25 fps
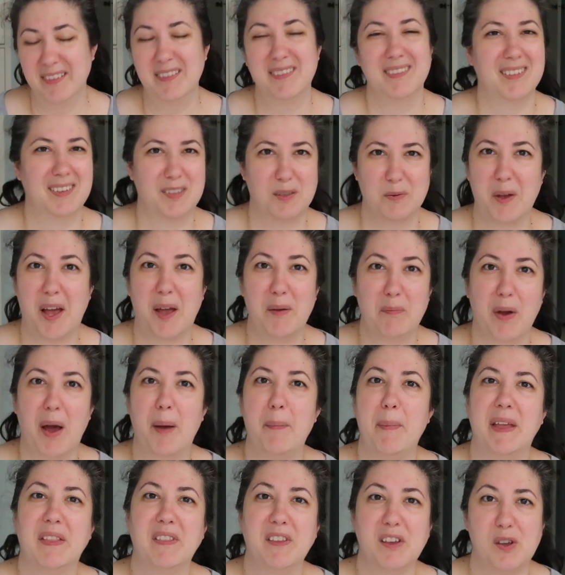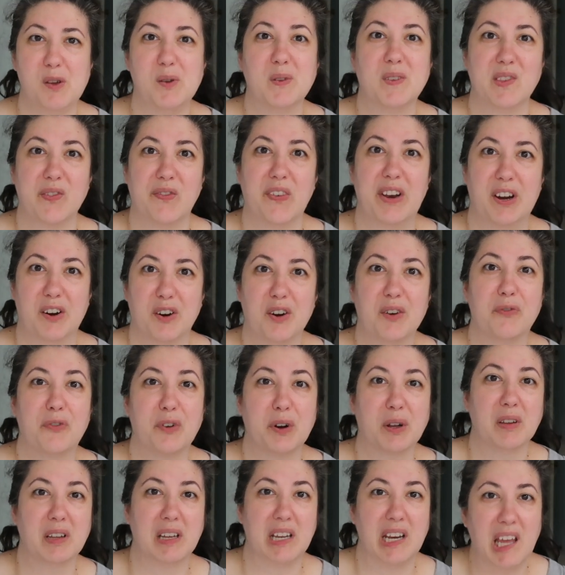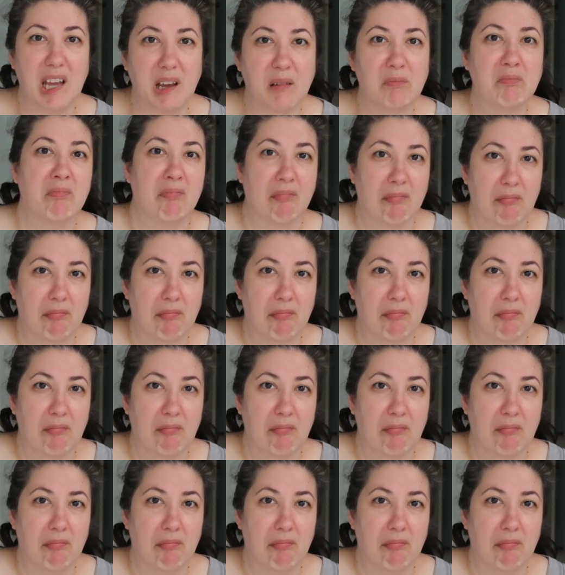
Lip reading: I mainly use the vinegar for cleaning.